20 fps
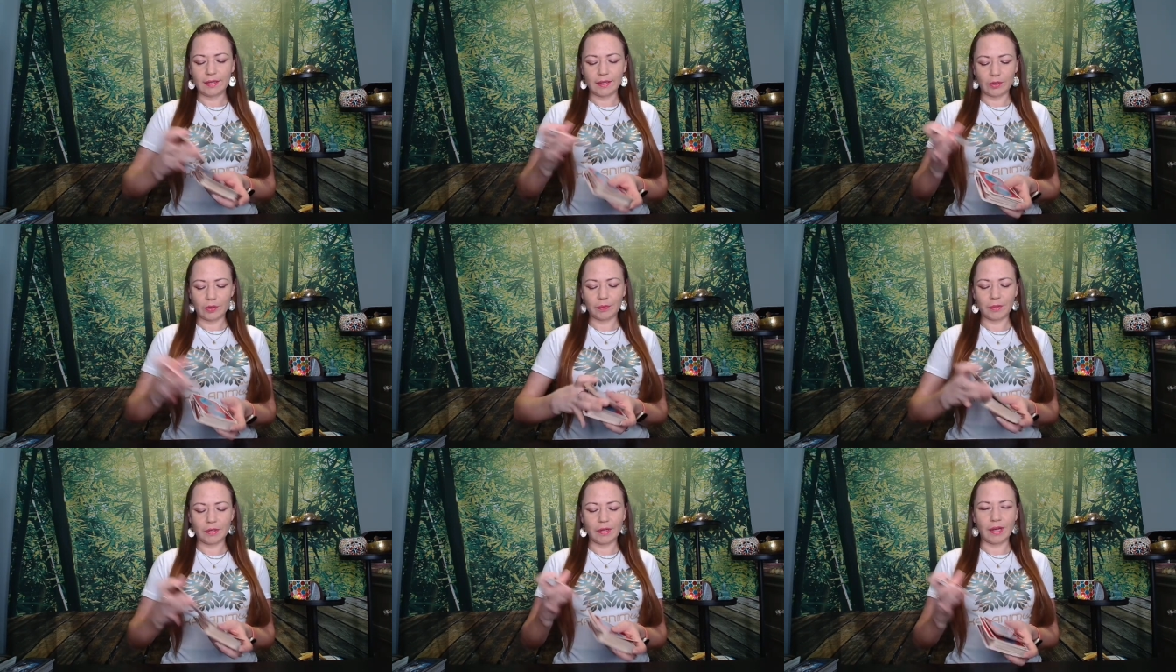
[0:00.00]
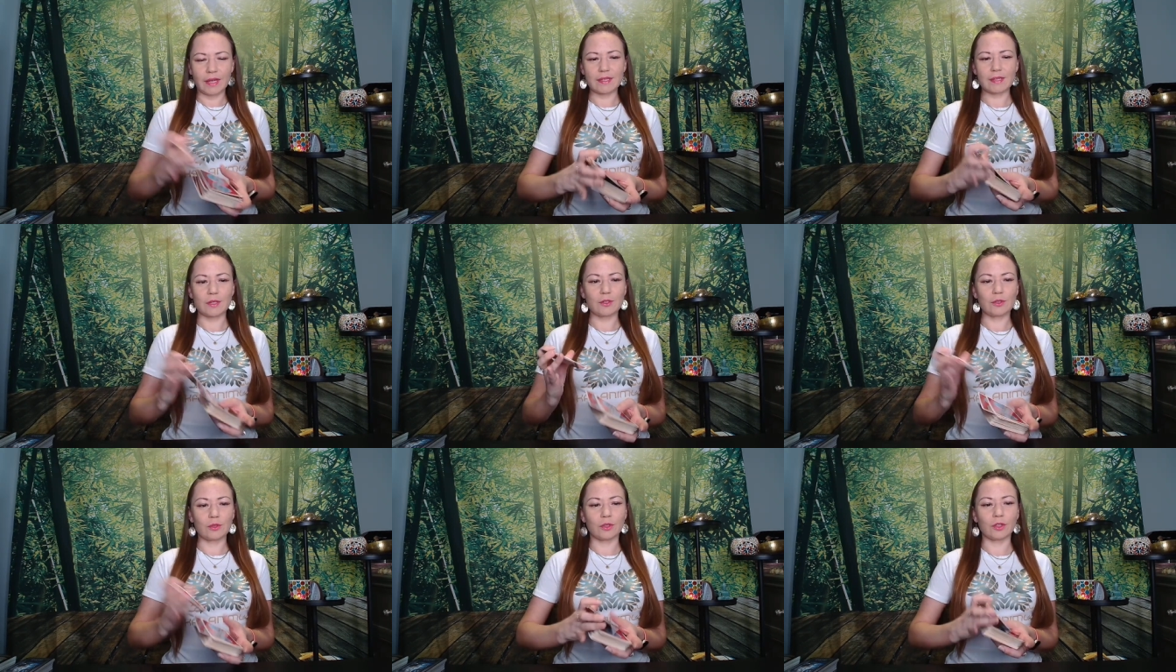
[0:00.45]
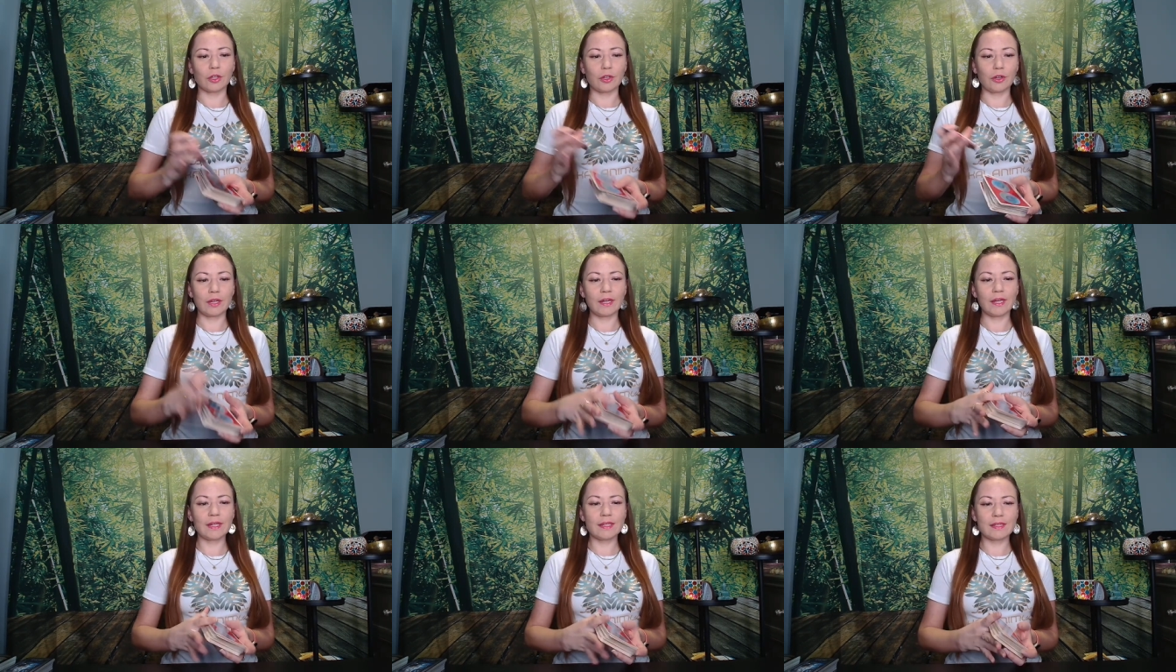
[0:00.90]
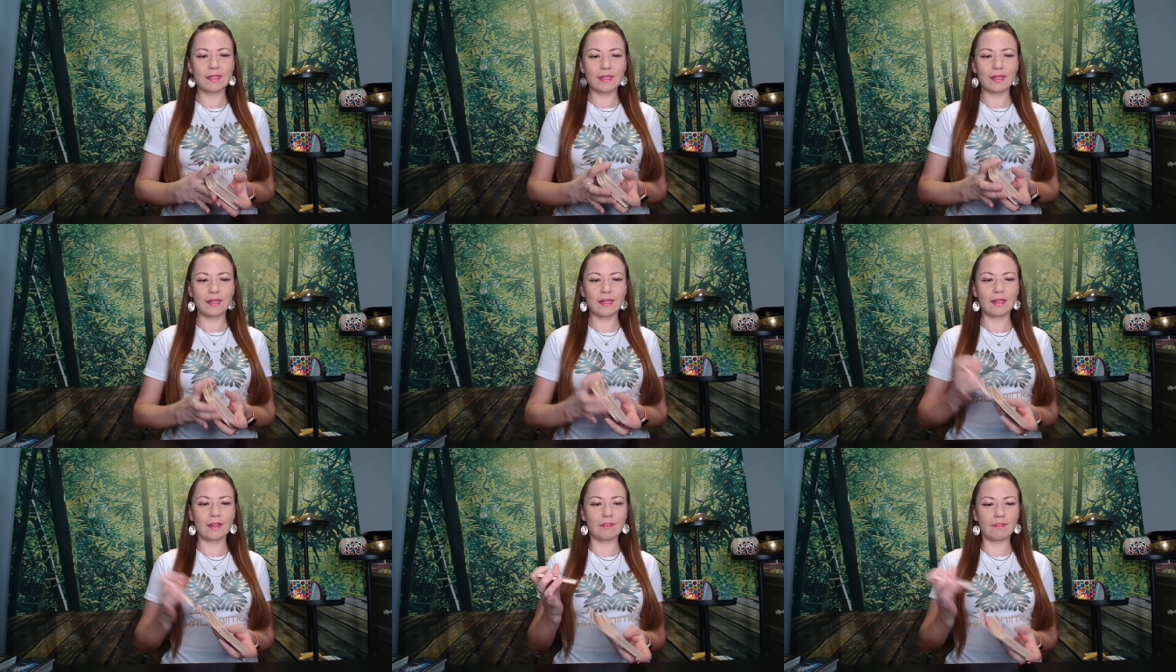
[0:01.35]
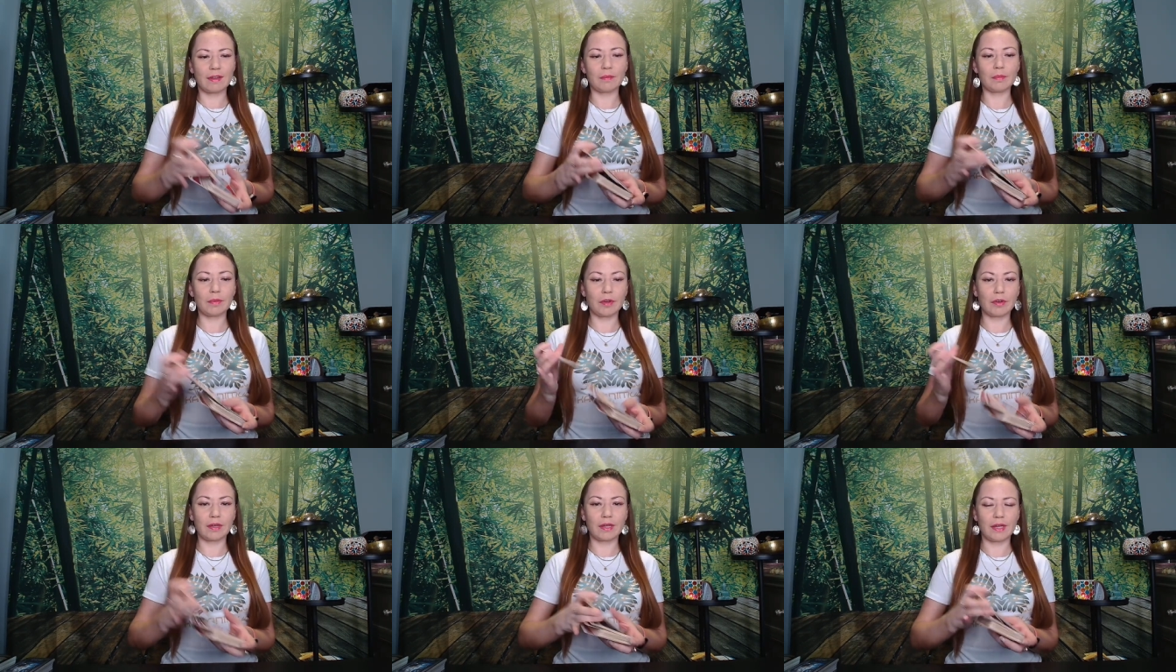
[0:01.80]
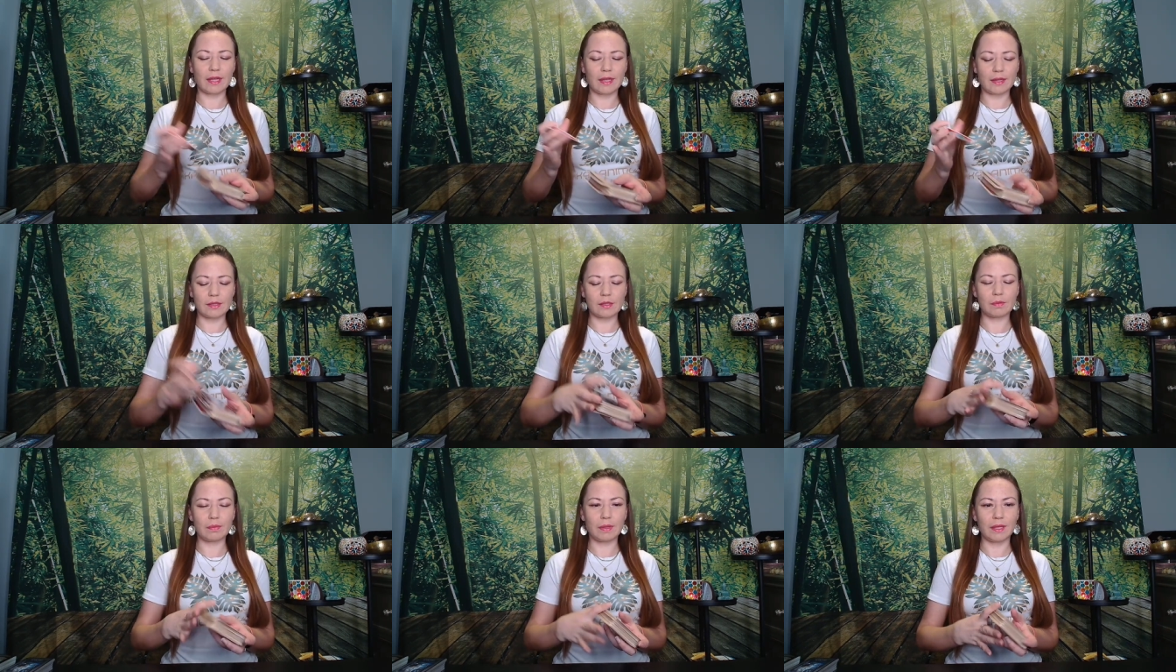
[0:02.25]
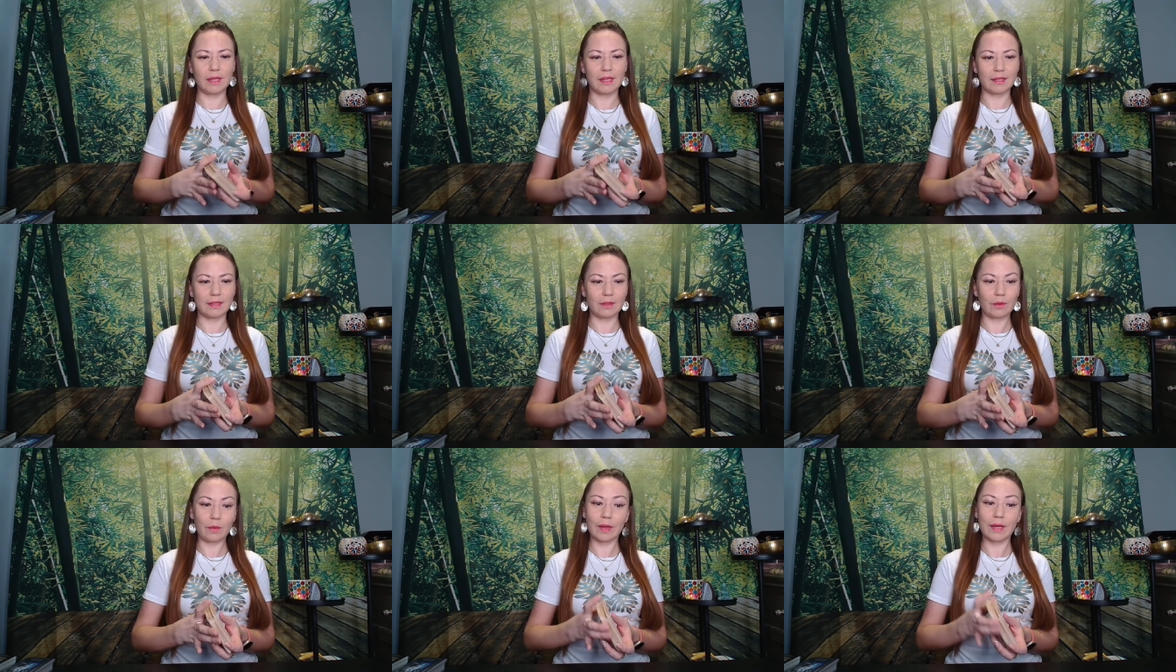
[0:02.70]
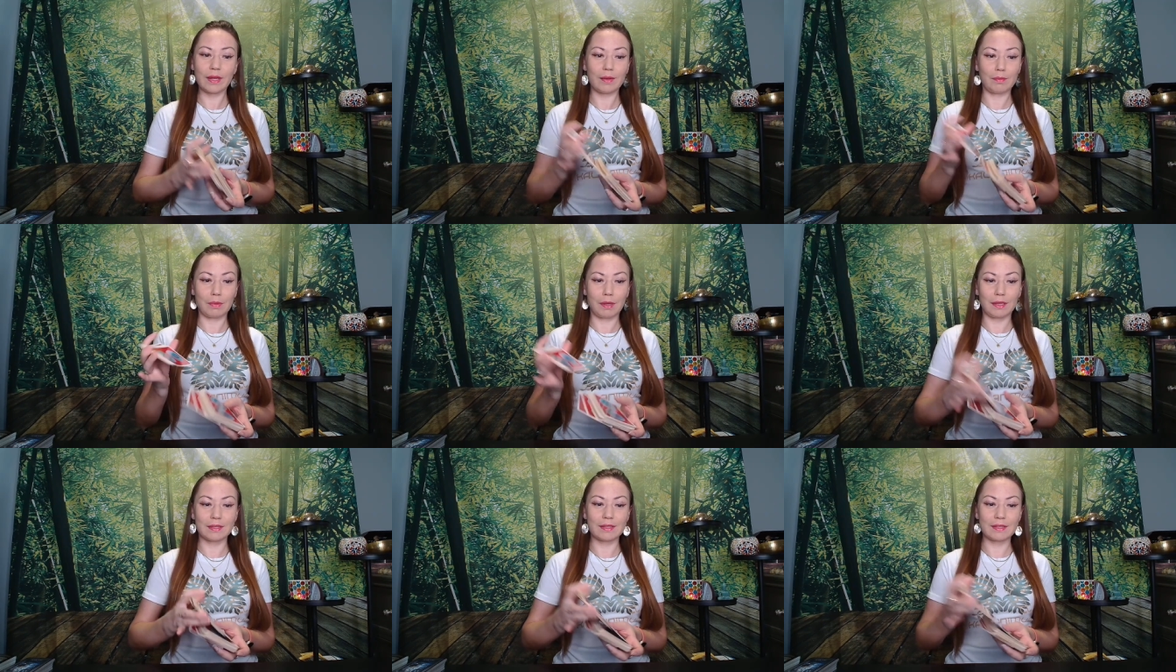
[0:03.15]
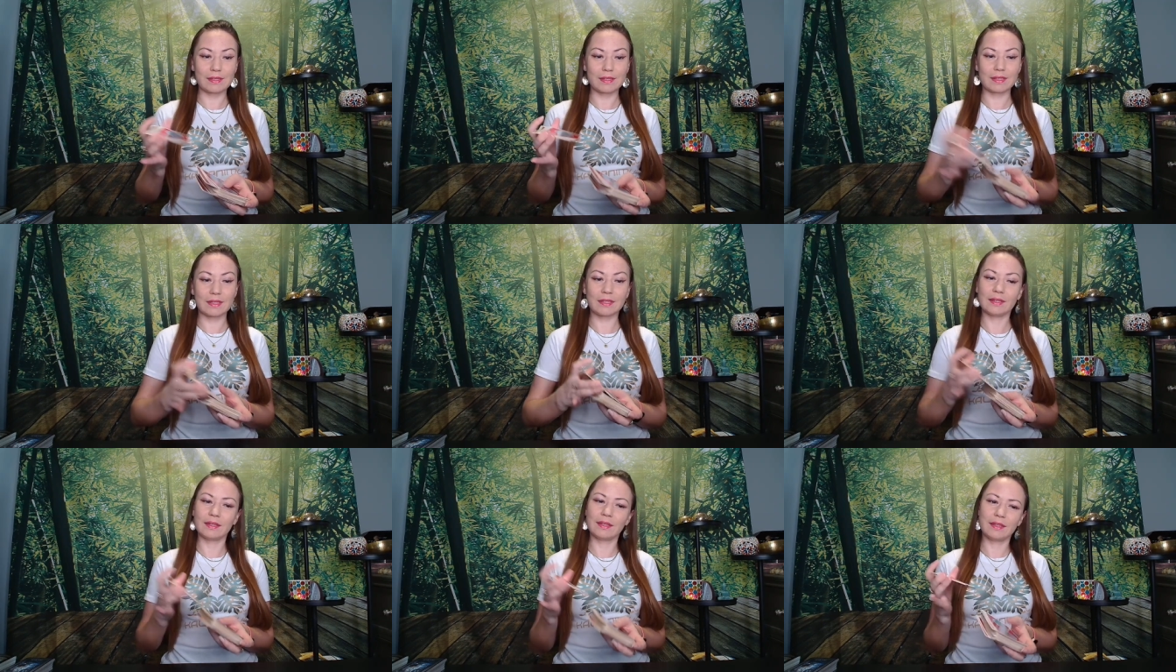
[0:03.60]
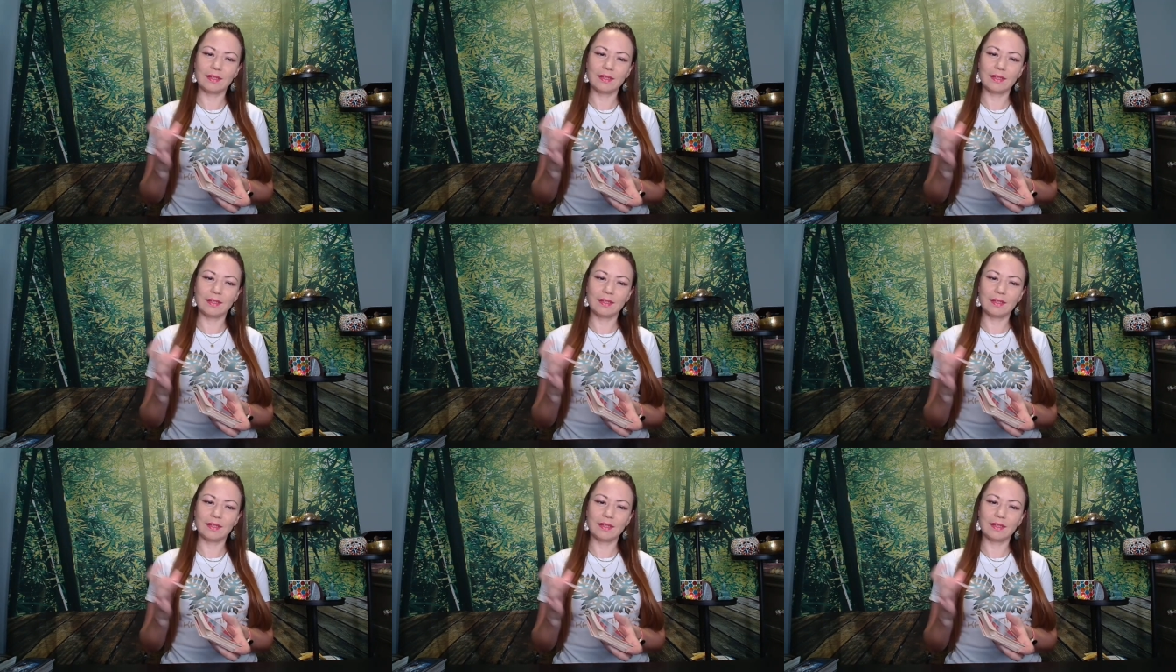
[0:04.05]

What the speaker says: Hope you guys are doing great. February has been quite a month.